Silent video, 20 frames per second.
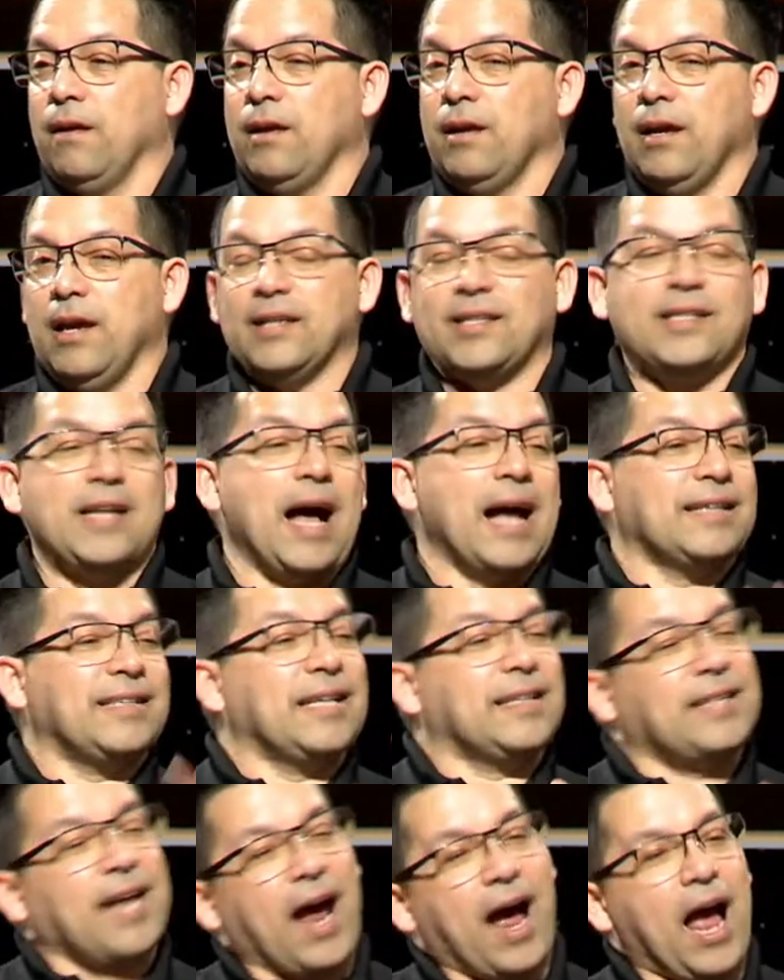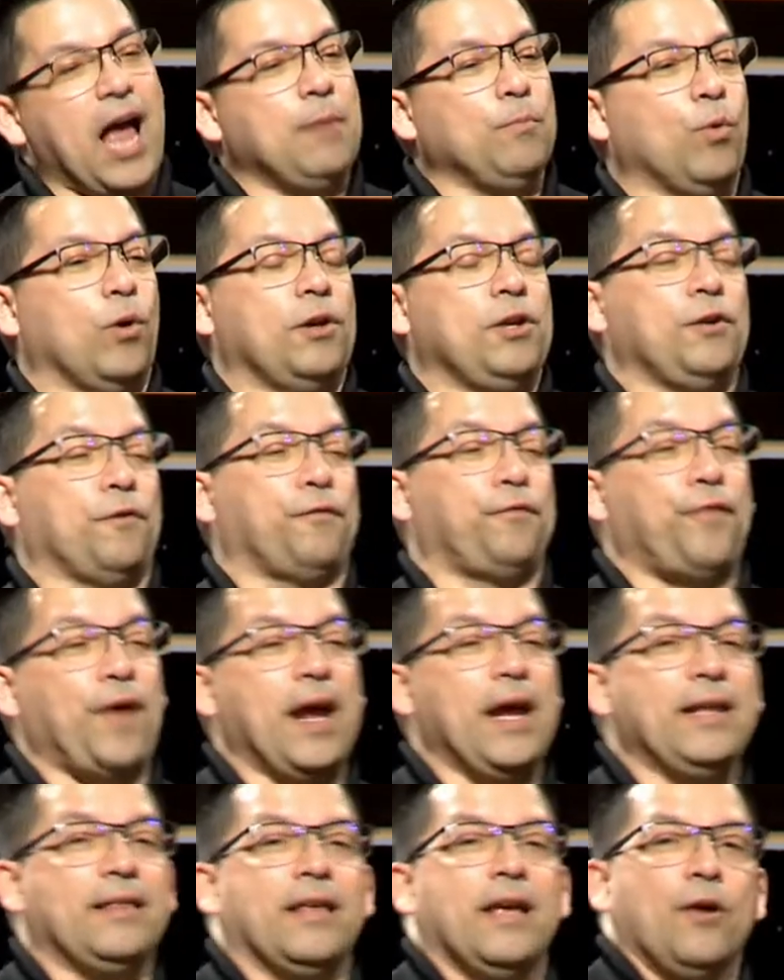It's not the time where your
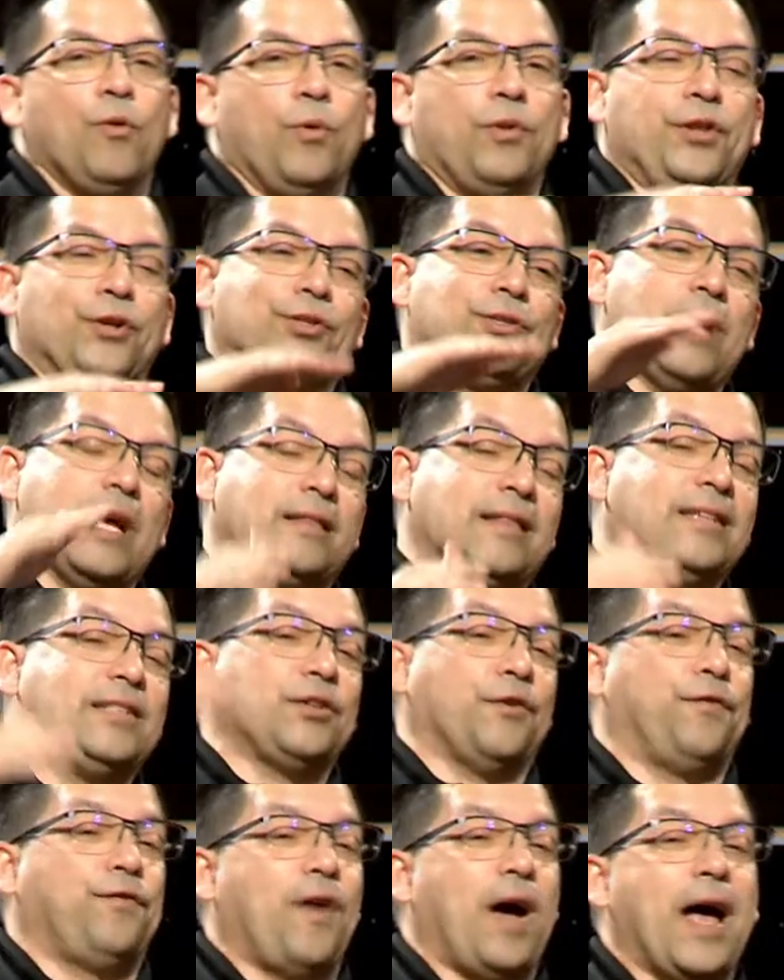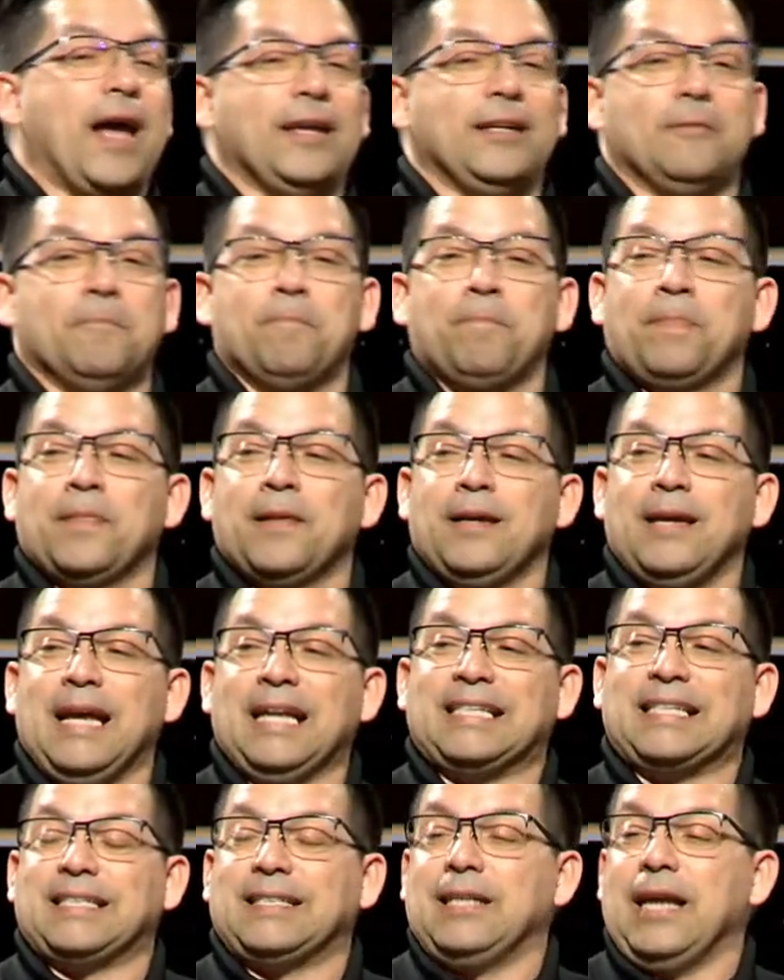faith, where there's nothing to fight.
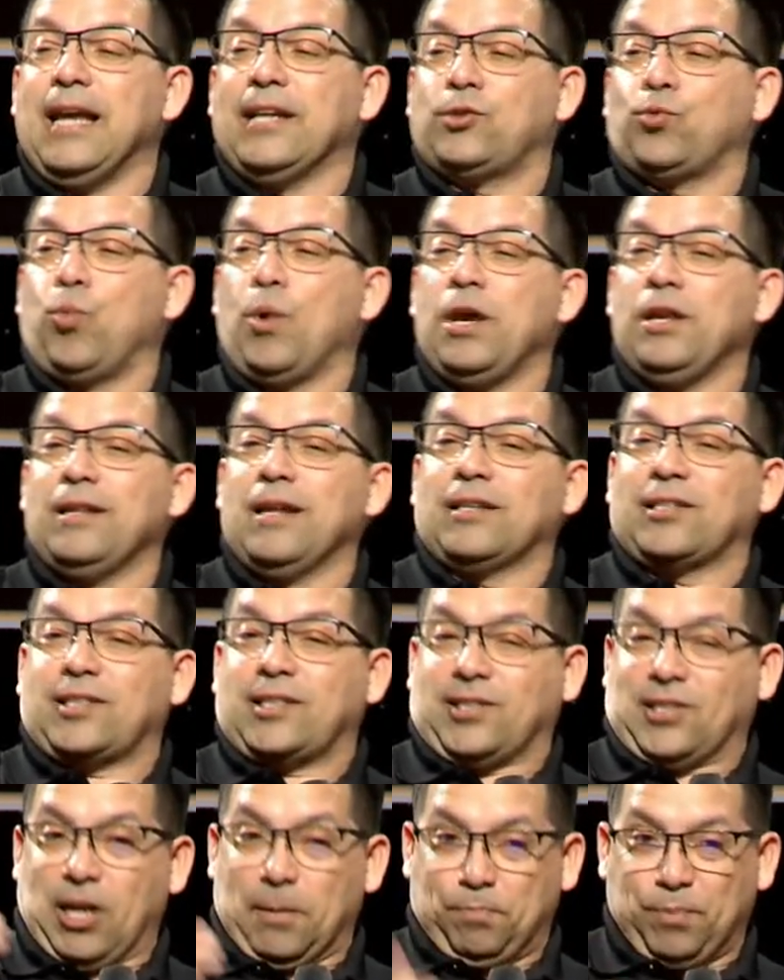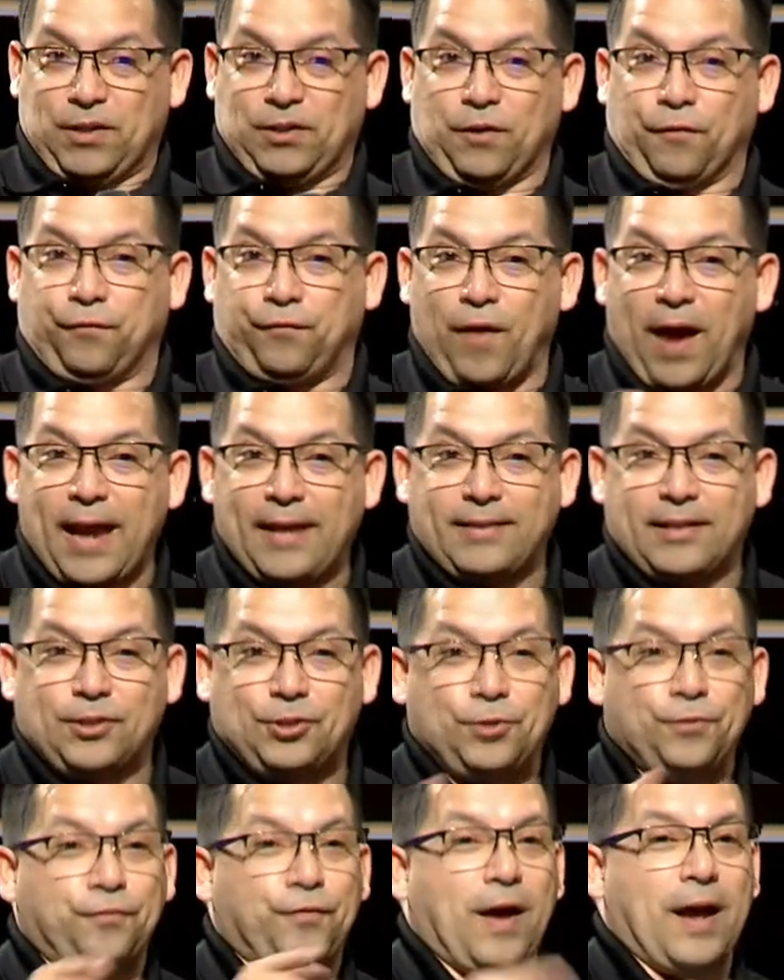It's, it's when there's something to fight that
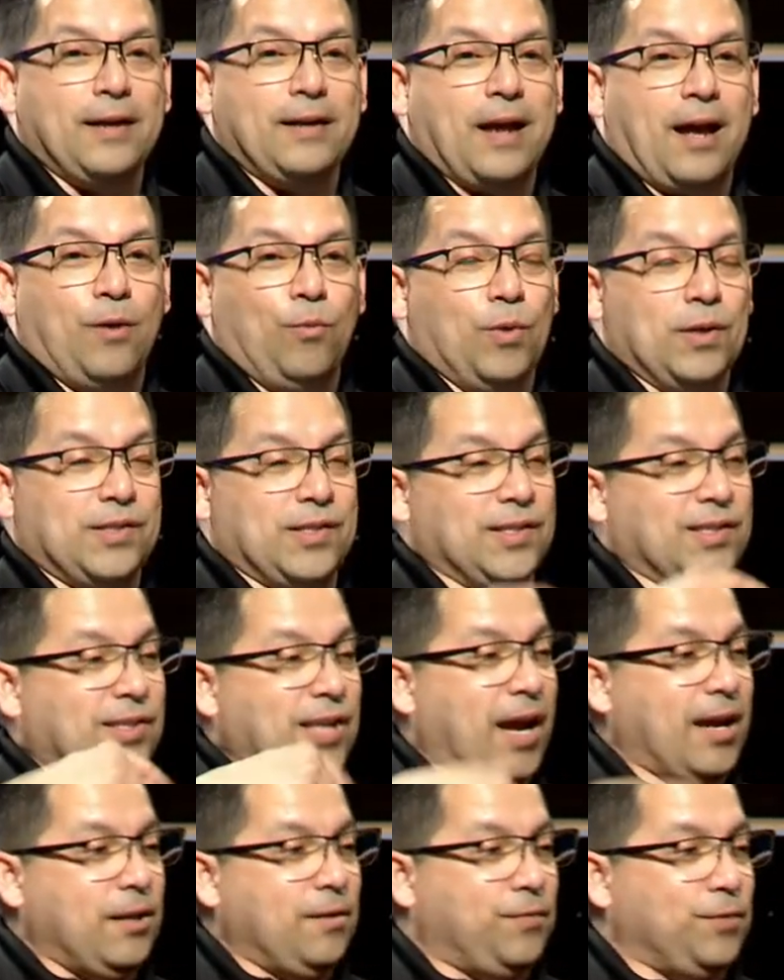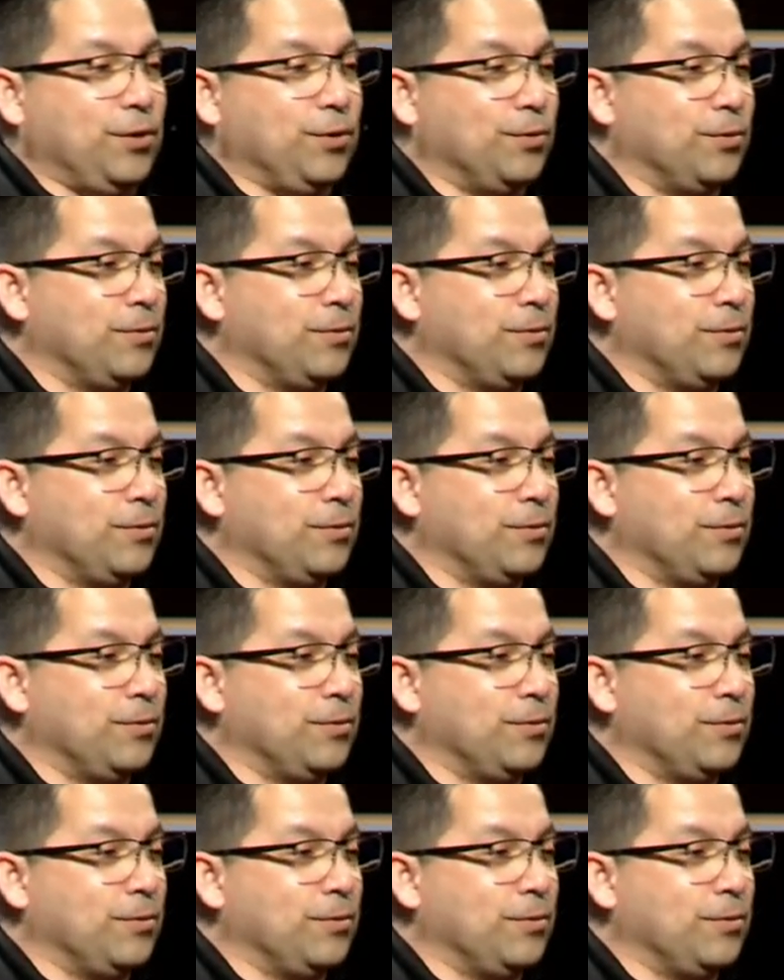you find out what's inside of you.